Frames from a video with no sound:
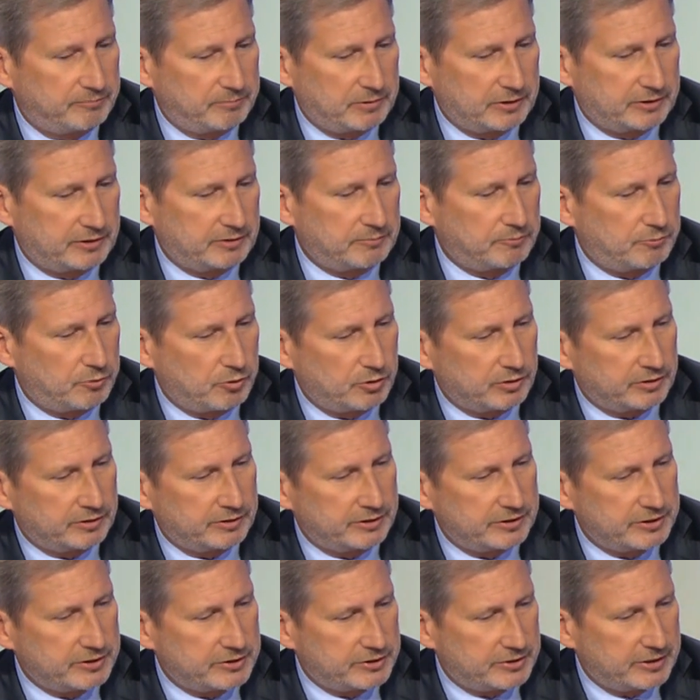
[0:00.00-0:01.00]
But
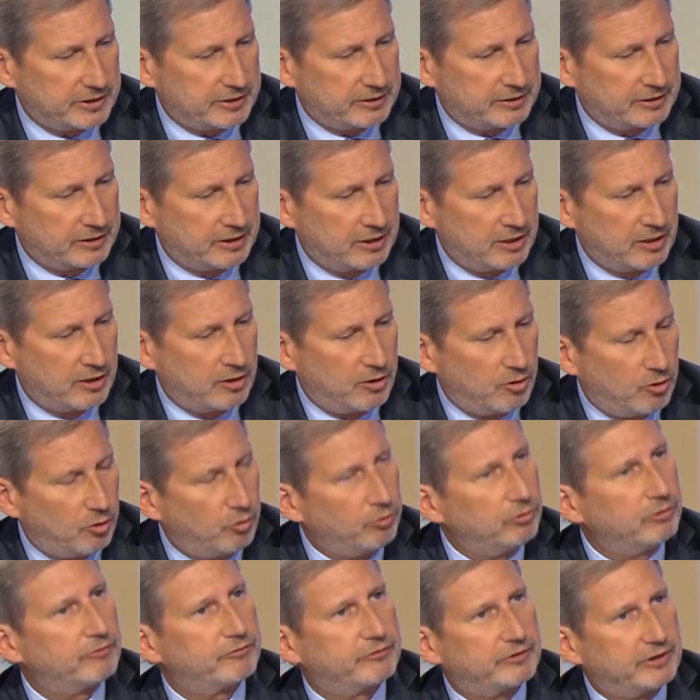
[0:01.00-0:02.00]
important is that
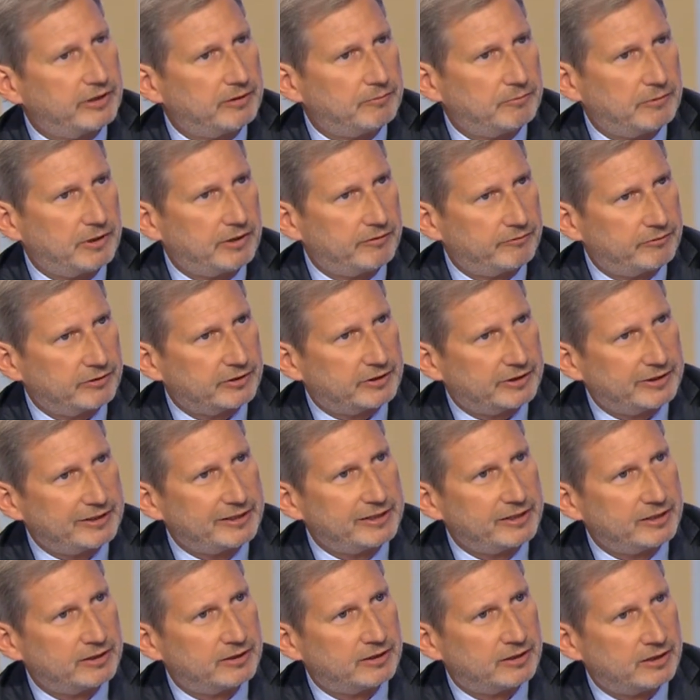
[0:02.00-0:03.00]
all of them have a
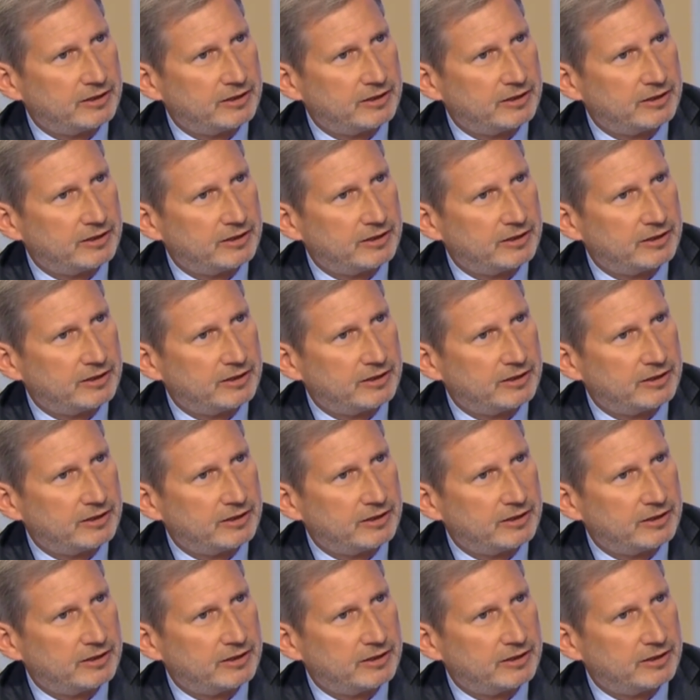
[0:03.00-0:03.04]
clear